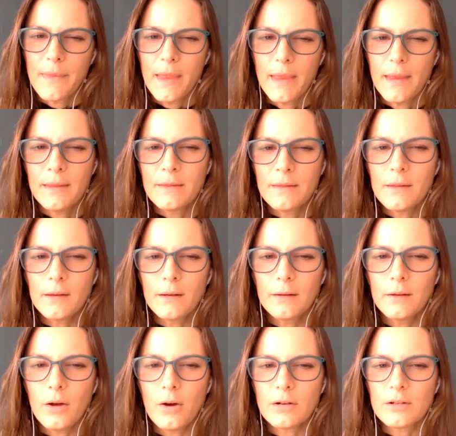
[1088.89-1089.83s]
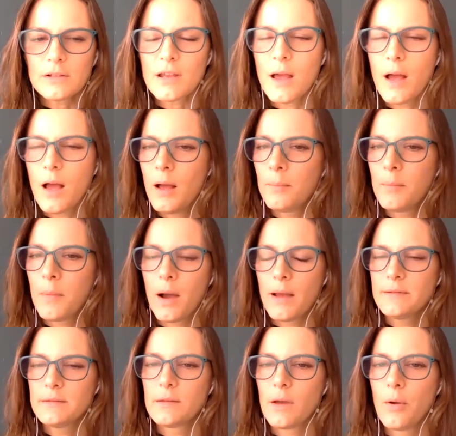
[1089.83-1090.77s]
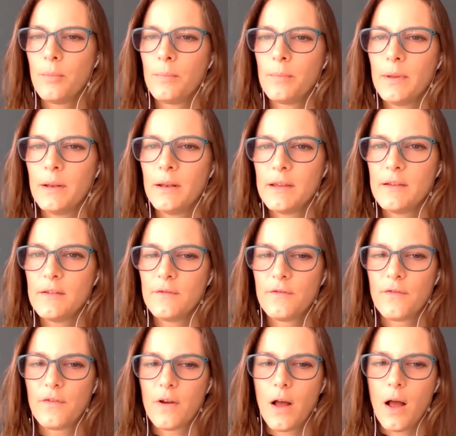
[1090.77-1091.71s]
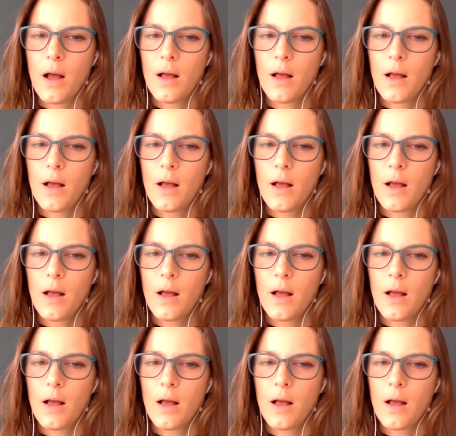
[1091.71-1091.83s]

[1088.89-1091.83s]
In the long term, I don't believe